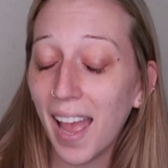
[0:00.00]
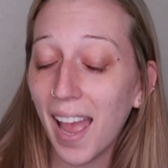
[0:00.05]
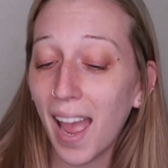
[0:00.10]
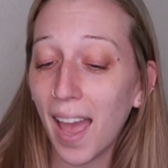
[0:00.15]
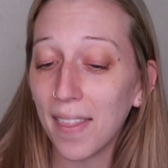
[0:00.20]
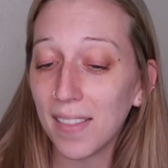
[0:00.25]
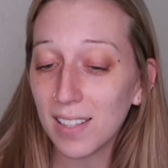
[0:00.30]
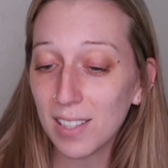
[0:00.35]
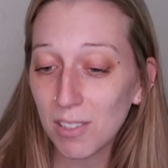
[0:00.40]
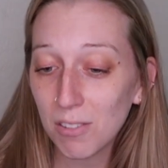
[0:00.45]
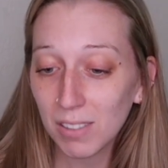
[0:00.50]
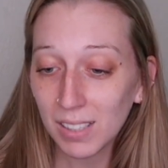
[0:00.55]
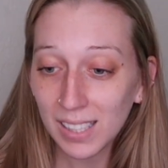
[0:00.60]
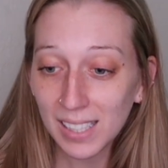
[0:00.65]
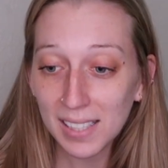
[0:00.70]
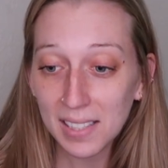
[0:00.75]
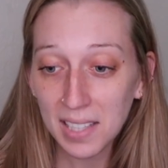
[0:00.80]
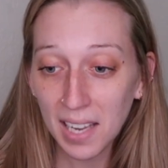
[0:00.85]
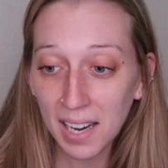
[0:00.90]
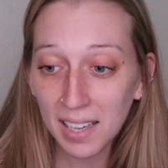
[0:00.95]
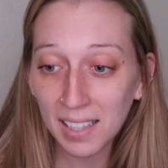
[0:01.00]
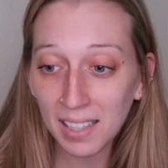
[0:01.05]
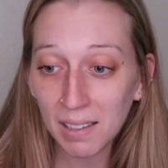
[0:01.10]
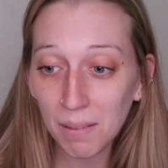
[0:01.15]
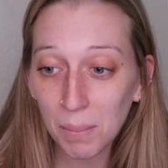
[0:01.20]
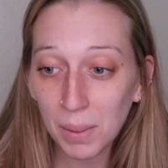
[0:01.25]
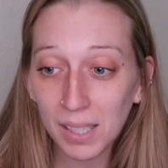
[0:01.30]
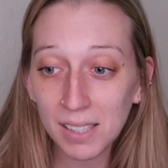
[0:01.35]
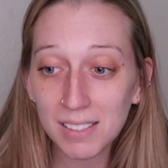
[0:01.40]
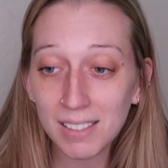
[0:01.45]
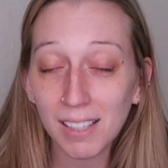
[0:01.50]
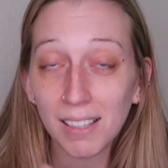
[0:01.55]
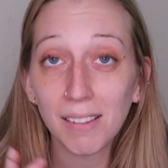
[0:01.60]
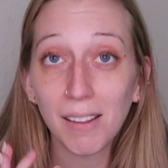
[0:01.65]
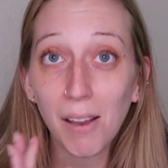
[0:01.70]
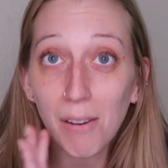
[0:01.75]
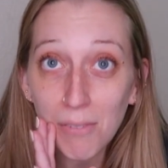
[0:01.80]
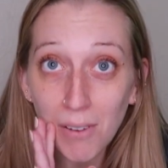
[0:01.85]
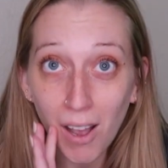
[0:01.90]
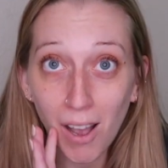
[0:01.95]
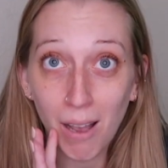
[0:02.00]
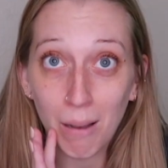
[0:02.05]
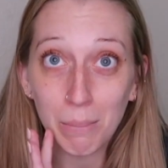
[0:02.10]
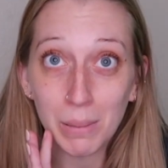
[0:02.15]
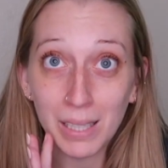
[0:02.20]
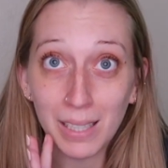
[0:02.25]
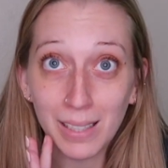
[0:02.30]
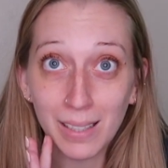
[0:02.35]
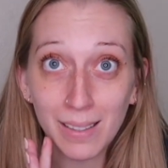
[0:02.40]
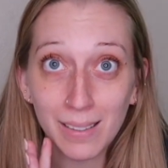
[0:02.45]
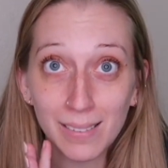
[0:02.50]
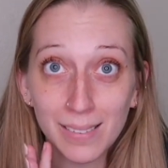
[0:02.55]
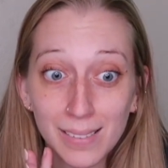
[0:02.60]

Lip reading: And this is really exciting because I love Hobbii.